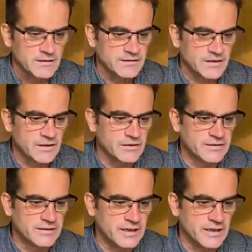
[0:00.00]
So
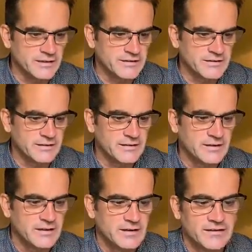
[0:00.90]
does
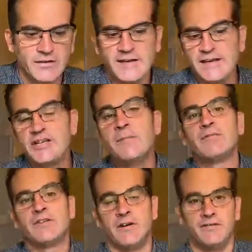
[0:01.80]
so he
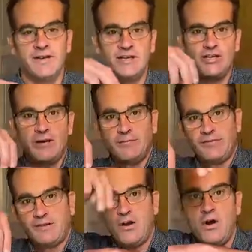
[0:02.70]
jumps off. He
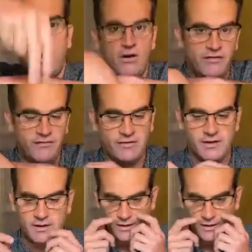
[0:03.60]
jumps off.